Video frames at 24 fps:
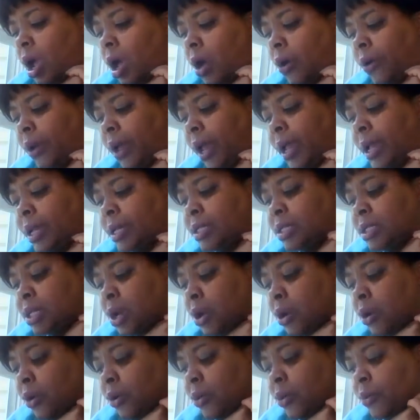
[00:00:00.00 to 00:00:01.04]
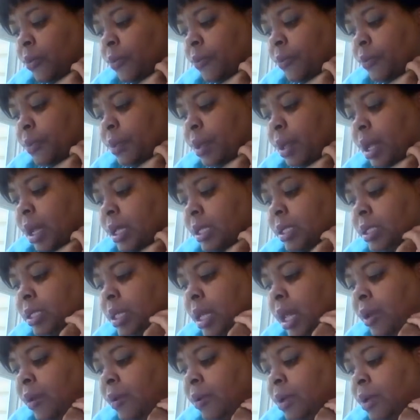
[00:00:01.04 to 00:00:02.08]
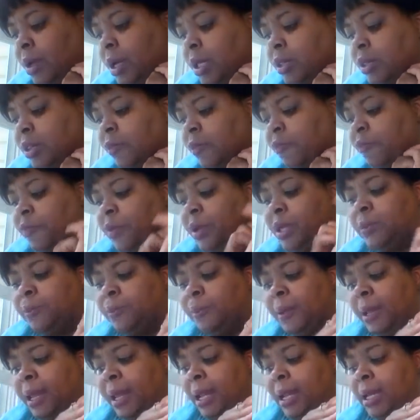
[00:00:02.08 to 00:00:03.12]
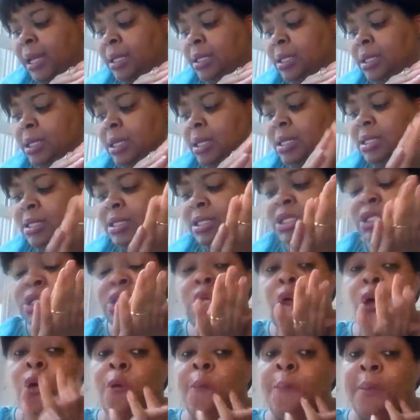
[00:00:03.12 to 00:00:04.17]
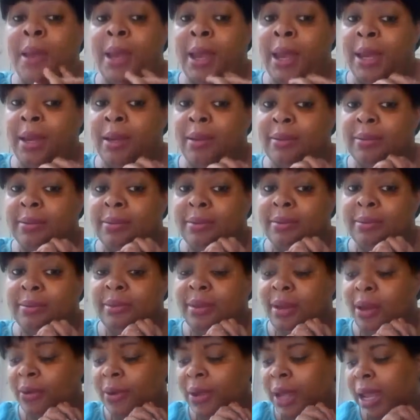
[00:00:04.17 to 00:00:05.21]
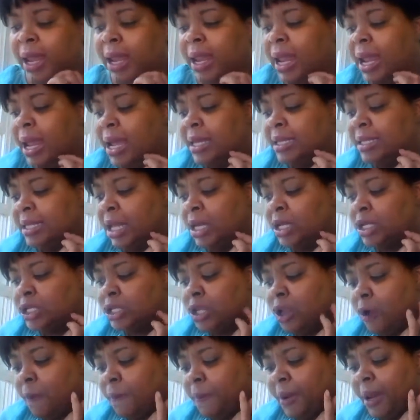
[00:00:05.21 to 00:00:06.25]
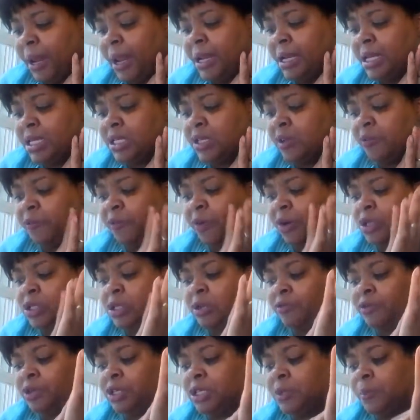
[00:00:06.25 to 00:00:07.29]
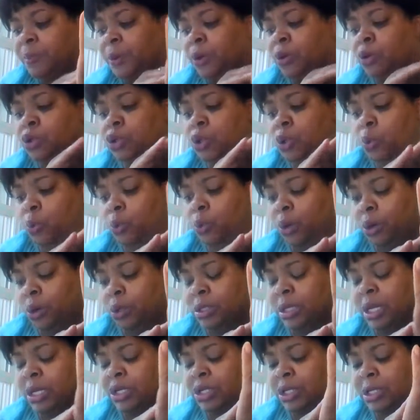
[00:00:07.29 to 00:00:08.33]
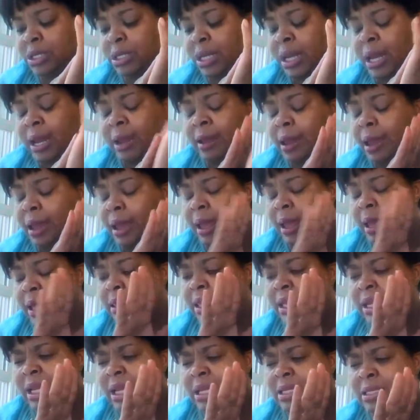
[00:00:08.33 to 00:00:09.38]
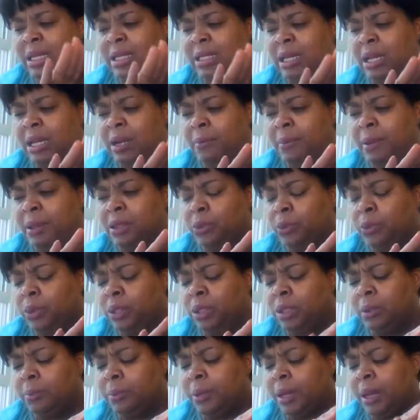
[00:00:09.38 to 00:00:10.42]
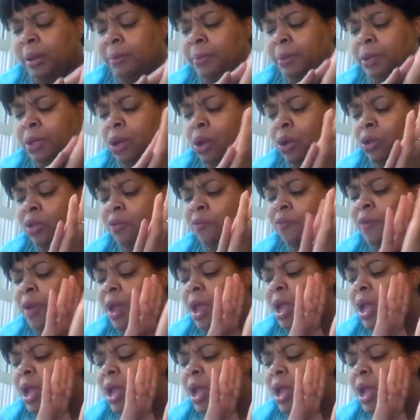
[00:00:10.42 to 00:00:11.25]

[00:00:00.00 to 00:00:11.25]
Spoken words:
Okay, so now the fifth plane is the soul plane. Okay, now the soul plane is the first of the spiritual worlds, I should say. I think I said that about the aurific plane, but no,